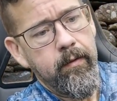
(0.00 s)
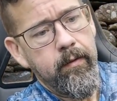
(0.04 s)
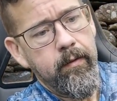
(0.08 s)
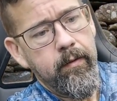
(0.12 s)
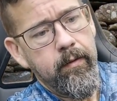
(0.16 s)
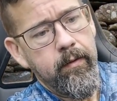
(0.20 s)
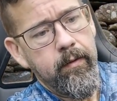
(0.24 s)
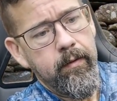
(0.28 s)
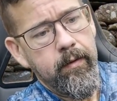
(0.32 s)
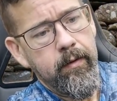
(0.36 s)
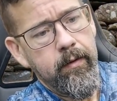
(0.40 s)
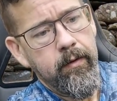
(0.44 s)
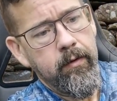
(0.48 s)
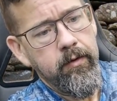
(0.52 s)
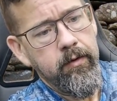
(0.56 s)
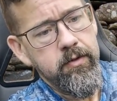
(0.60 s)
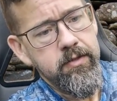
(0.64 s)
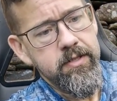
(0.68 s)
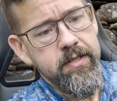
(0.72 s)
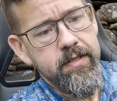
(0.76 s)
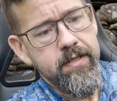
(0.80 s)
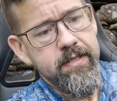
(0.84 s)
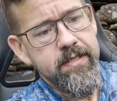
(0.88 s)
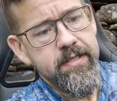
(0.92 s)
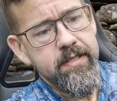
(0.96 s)
You can
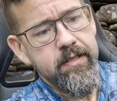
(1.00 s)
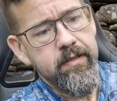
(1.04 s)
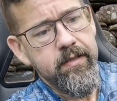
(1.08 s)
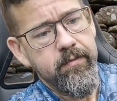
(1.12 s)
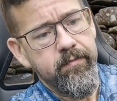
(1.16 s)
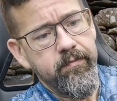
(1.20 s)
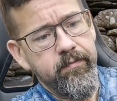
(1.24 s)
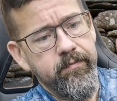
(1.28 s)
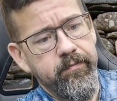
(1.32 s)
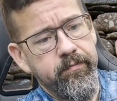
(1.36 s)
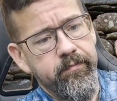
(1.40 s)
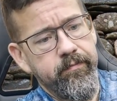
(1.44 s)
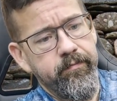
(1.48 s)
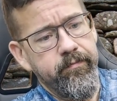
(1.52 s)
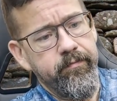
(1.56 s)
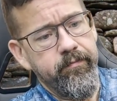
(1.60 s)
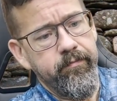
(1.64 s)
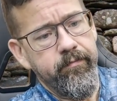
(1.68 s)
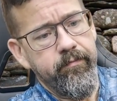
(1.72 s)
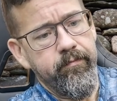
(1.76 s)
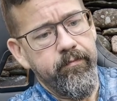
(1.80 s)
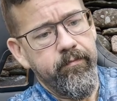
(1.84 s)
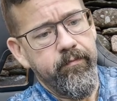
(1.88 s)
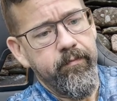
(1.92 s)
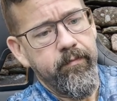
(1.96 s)
loosen this up,
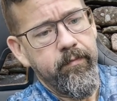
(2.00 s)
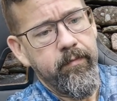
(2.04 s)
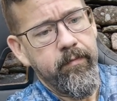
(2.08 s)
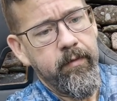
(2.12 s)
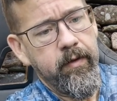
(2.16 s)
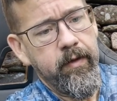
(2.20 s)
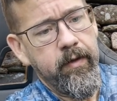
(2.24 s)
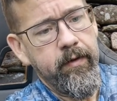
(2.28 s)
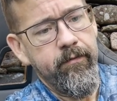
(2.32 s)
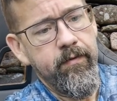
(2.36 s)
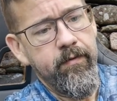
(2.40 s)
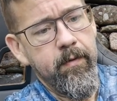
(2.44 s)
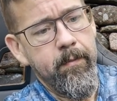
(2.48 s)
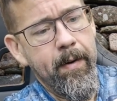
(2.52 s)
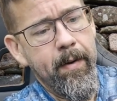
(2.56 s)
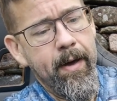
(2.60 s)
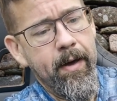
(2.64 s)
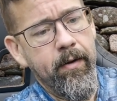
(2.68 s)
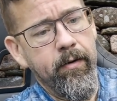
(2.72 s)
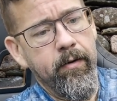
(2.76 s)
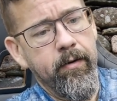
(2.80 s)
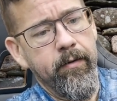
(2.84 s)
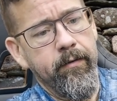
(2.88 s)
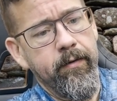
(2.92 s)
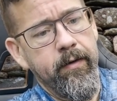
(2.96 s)
leave the
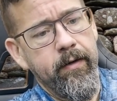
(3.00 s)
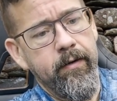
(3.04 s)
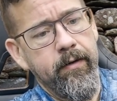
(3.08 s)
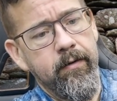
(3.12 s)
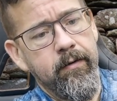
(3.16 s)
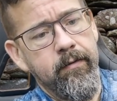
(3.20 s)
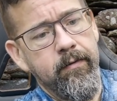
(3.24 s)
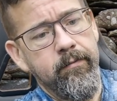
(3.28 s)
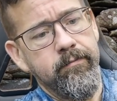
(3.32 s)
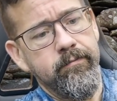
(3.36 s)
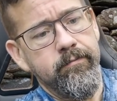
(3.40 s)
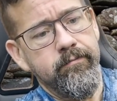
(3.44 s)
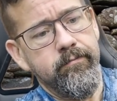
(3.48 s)
mount on there,